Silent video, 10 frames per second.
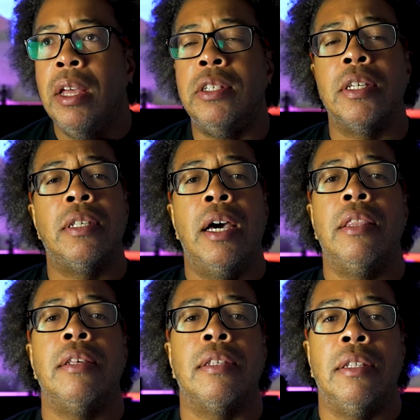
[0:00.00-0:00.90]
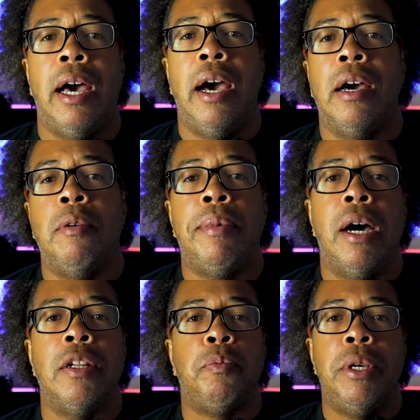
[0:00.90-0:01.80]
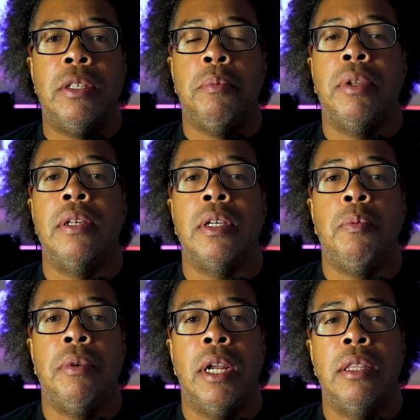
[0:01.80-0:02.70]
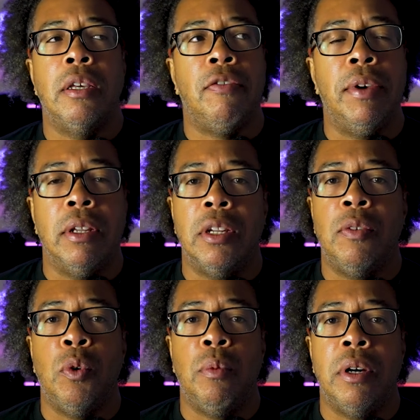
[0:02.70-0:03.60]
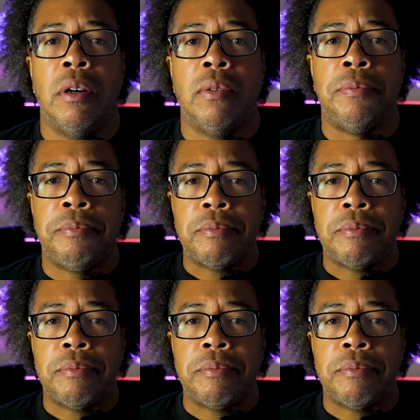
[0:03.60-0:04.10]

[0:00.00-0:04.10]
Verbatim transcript: just like this lie about this pizza place up in i think it's philadelphia whatever